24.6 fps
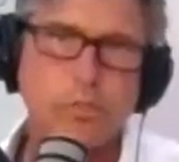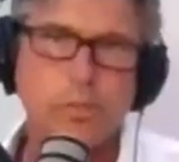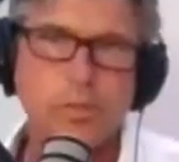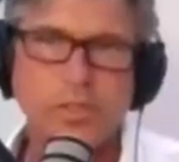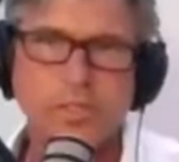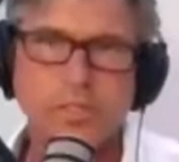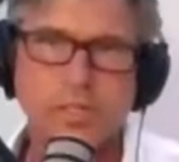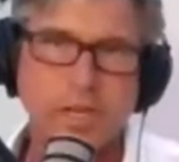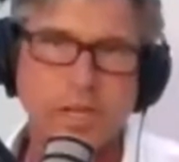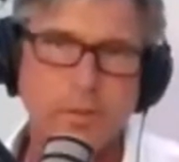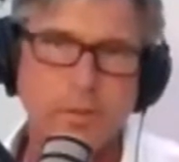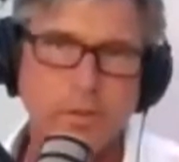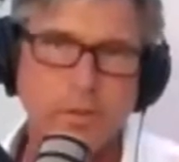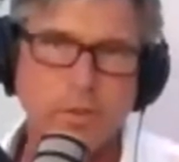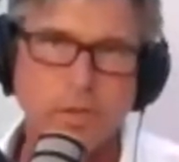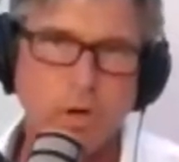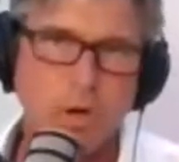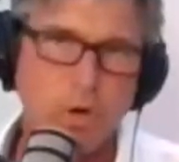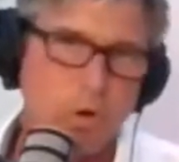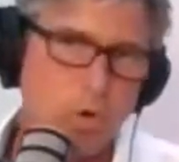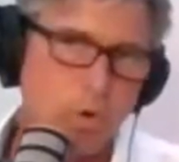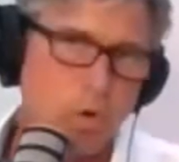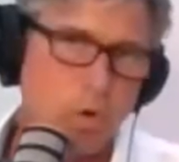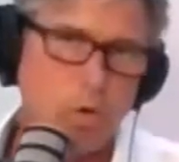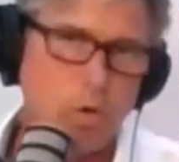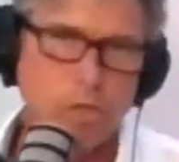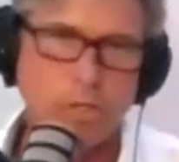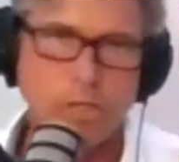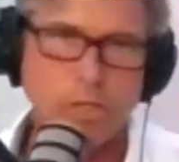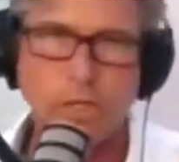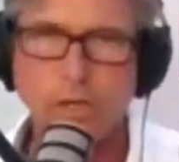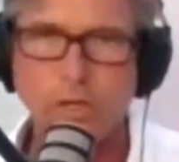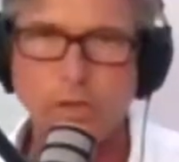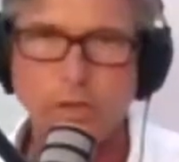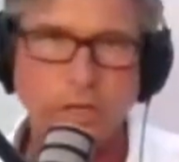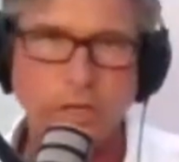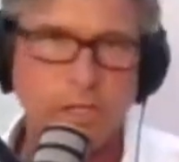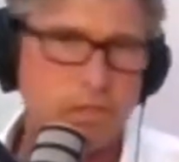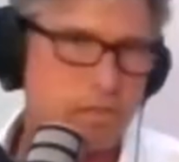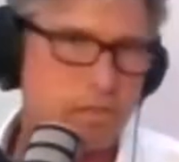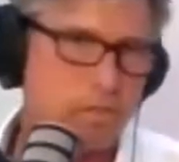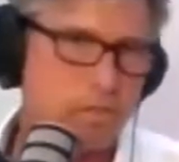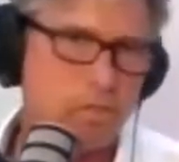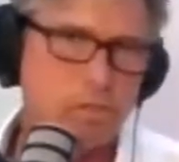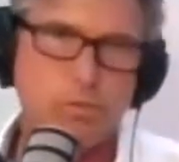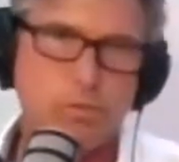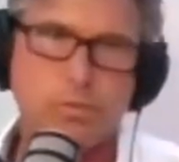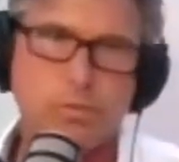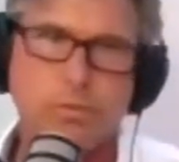spend time in the hole and all that
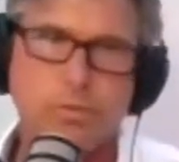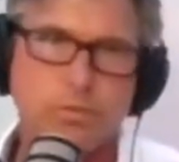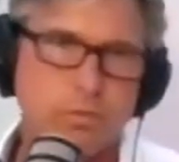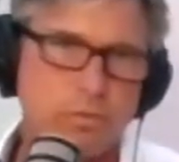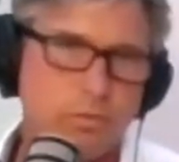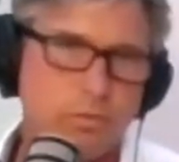too?